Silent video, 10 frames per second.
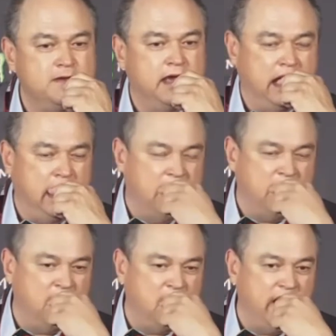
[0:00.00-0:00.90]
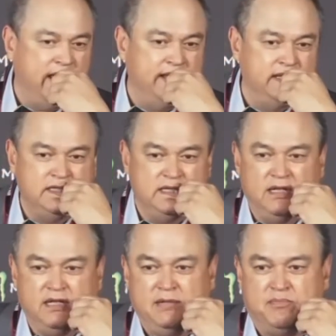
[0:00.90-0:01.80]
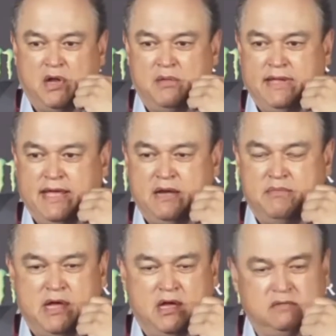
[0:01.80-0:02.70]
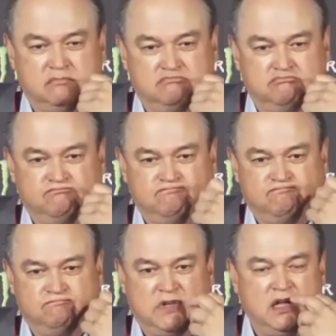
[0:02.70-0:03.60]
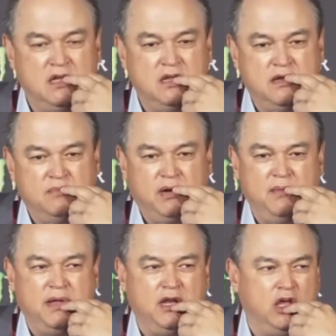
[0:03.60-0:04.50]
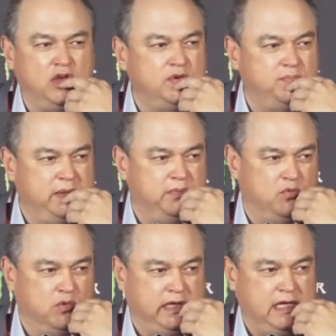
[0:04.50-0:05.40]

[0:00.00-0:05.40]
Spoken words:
And he probably had about 100 people working